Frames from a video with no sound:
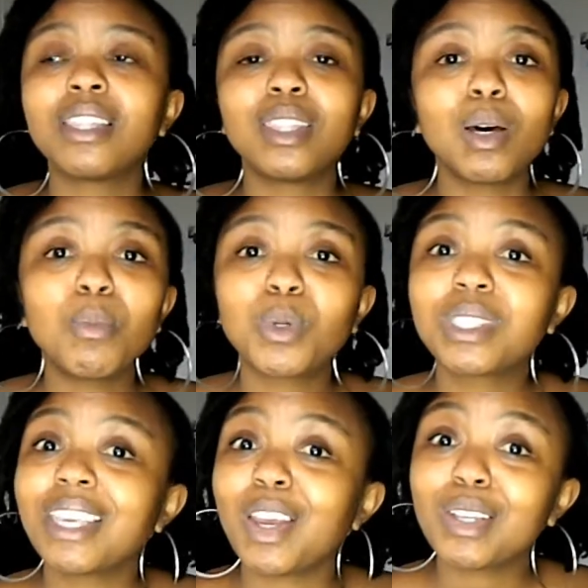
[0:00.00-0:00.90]
the
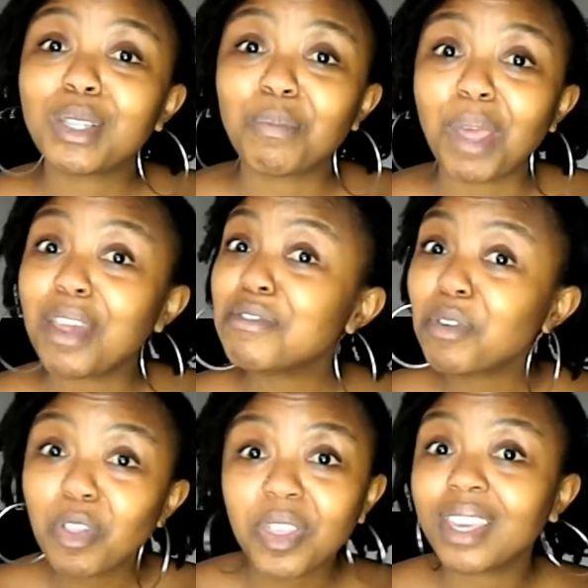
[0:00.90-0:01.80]
most scarce and
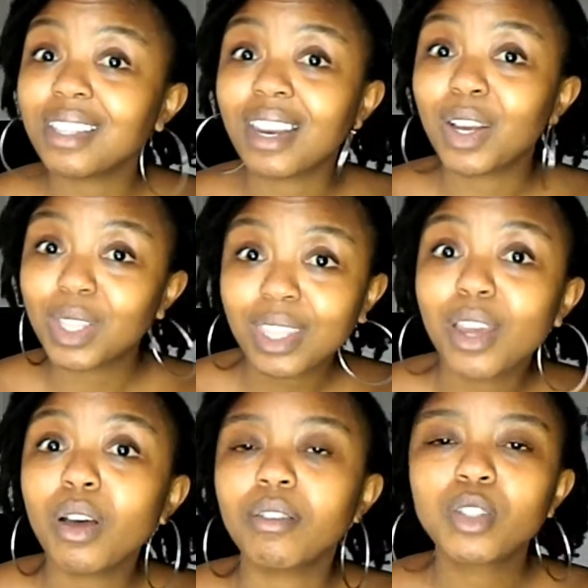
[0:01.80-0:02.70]
painful thing that I could think of.